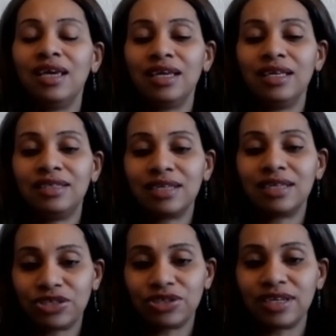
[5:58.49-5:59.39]
to
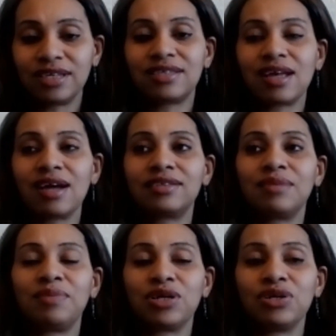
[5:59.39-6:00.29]
get your day started,
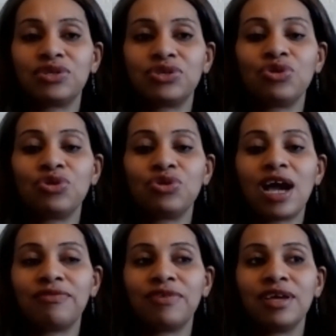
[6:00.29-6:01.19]
because you
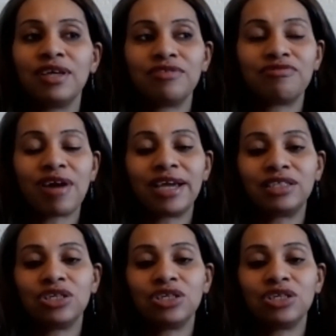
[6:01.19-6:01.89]
have the right